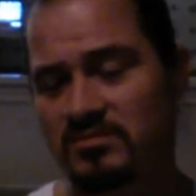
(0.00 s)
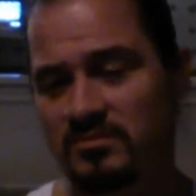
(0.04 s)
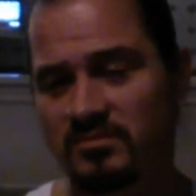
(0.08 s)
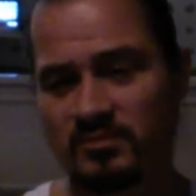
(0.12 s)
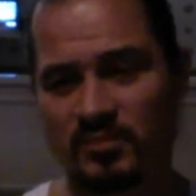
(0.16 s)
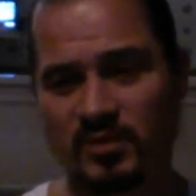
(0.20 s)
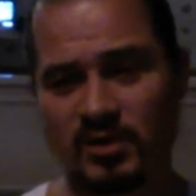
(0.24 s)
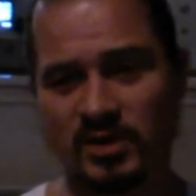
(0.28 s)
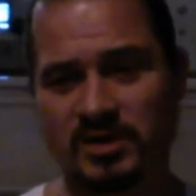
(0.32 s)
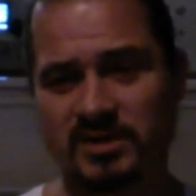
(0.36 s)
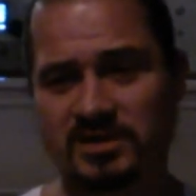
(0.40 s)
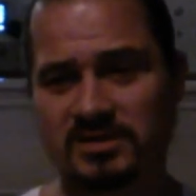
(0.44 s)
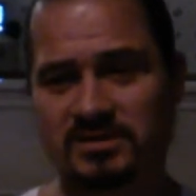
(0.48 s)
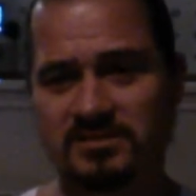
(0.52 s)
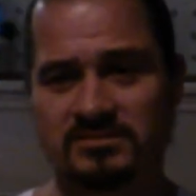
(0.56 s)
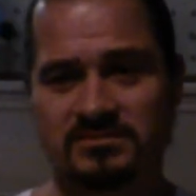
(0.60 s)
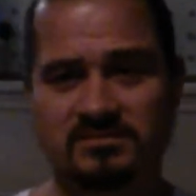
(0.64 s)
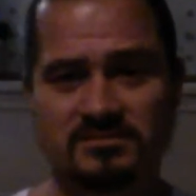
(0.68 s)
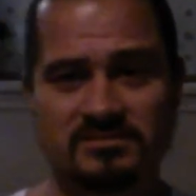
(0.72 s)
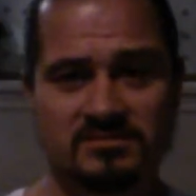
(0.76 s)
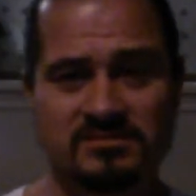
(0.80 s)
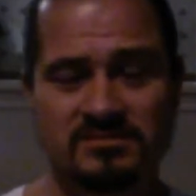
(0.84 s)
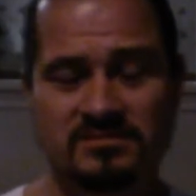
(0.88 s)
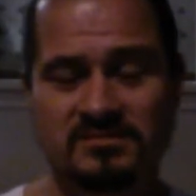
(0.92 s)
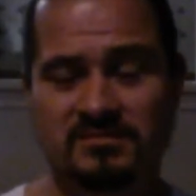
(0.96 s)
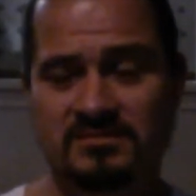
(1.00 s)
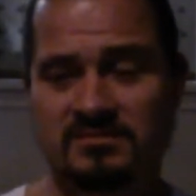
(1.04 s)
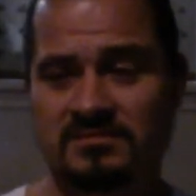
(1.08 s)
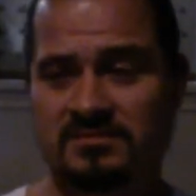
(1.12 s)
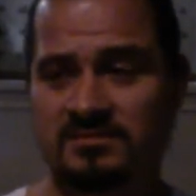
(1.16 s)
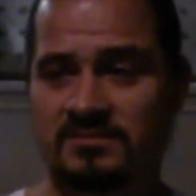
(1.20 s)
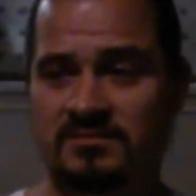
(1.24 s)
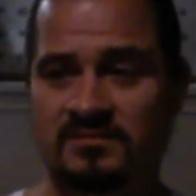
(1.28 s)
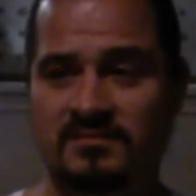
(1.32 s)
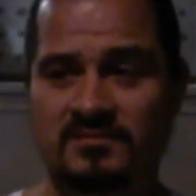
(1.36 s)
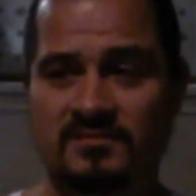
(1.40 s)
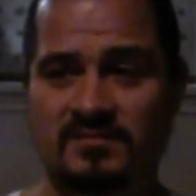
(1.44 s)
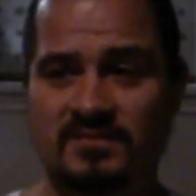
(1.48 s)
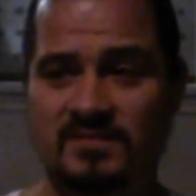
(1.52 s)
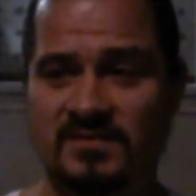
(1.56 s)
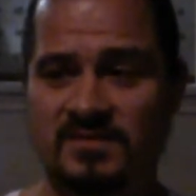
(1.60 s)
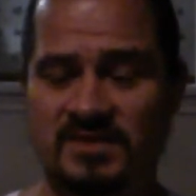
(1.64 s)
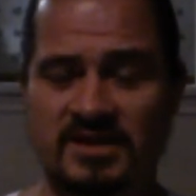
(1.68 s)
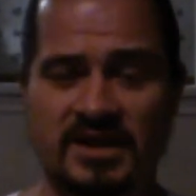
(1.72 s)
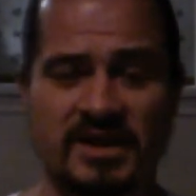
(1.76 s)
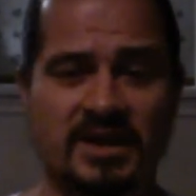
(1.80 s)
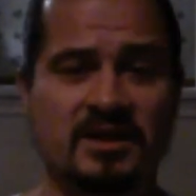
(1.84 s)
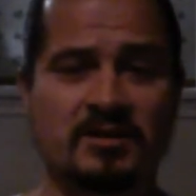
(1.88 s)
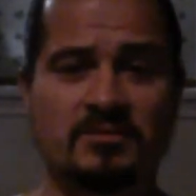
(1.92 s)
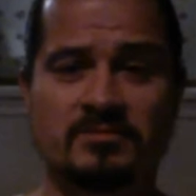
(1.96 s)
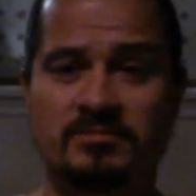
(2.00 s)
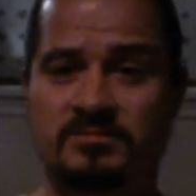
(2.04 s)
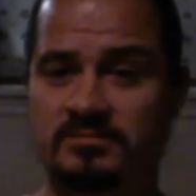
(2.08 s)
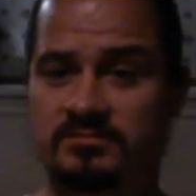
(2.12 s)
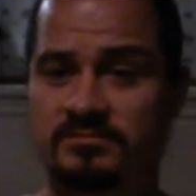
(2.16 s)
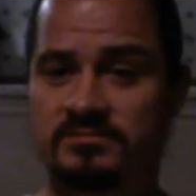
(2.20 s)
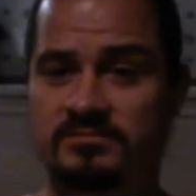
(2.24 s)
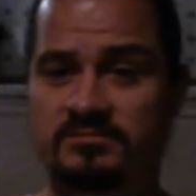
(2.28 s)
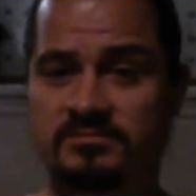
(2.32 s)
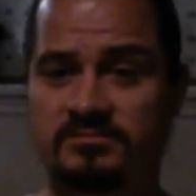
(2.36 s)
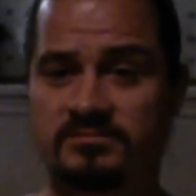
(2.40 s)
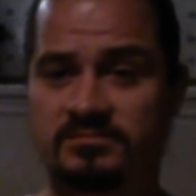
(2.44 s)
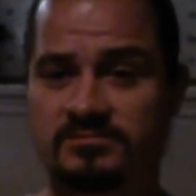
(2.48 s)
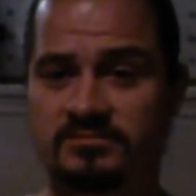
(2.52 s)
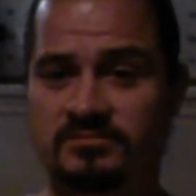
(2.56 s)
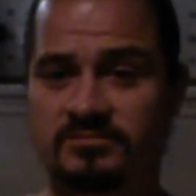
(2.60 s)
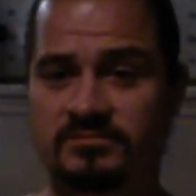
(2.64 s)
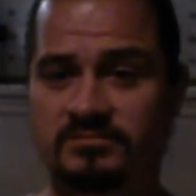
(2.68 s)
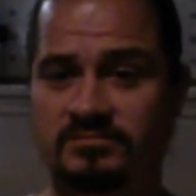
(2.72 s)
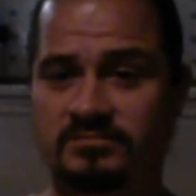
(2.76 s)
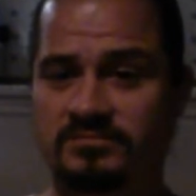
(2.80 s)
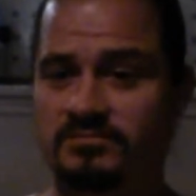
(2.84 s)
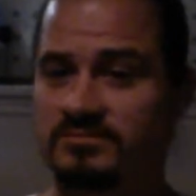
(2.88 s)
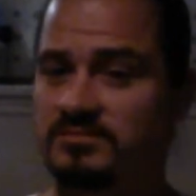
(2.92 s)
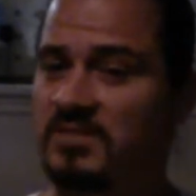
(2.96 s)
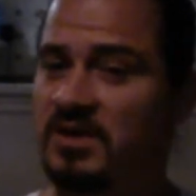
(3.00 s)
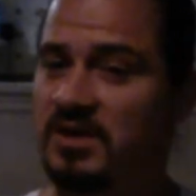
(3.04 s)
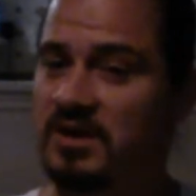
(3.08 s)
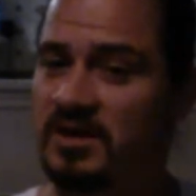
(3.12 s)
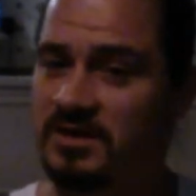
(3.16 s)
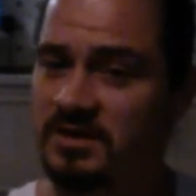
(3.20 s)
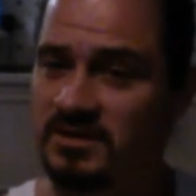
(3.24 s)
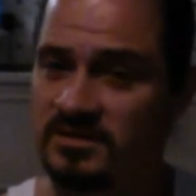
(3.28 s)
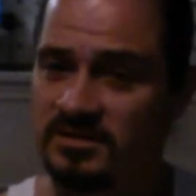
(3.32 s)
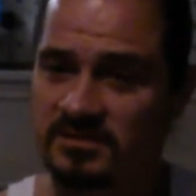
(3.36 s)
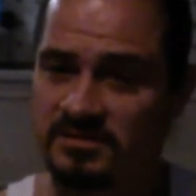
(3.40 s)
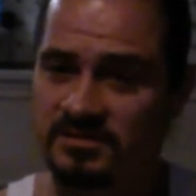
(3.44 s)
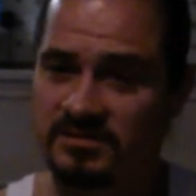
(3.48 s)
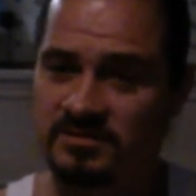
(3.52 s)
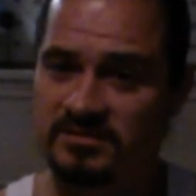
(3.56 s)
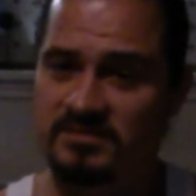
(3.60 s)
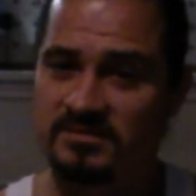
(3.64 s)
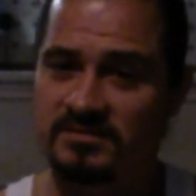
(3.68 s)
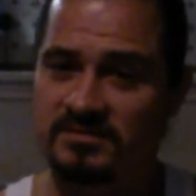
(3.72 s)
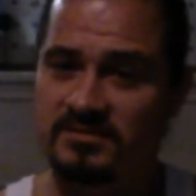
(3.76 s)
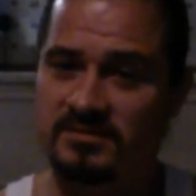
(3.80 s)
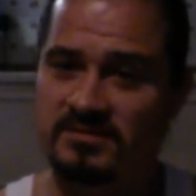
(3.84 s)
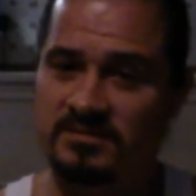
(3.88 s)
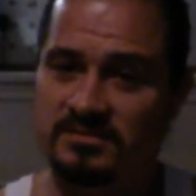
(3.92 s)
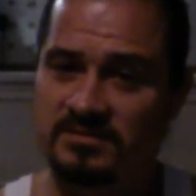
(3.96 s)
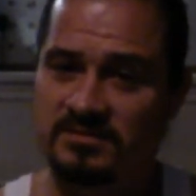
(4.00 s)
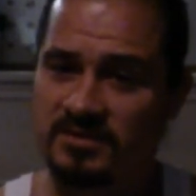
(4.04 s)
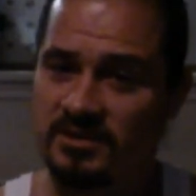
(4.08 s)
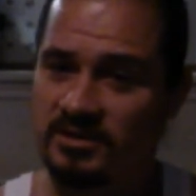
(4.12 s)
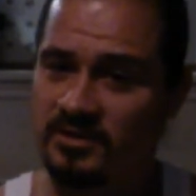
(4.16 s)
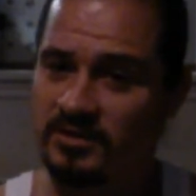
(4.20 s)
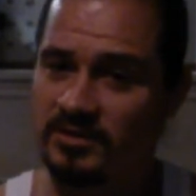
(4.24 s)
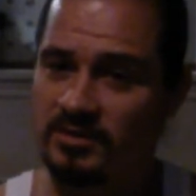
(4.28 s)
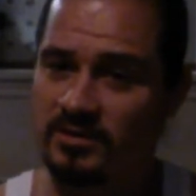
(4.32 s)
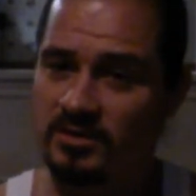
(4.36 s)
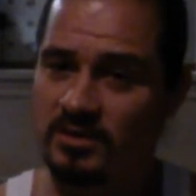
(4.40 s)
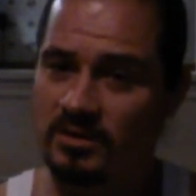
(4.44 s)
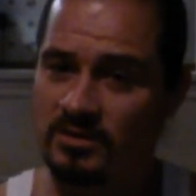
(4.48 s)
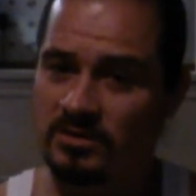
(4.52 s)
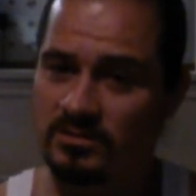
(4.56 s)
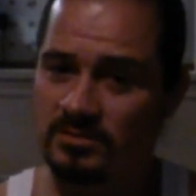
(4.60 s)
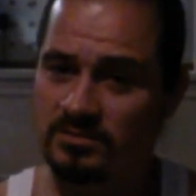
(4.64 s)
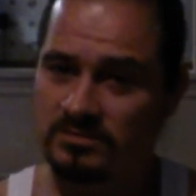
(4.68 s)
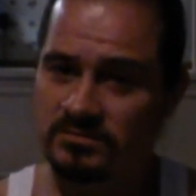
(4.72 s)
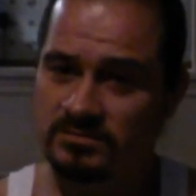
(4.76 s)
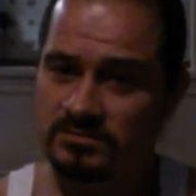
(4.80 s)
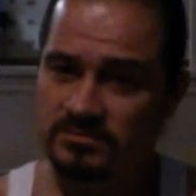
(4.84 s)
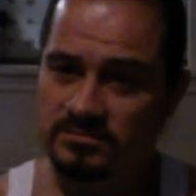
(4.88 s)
but damn, hey, here you go.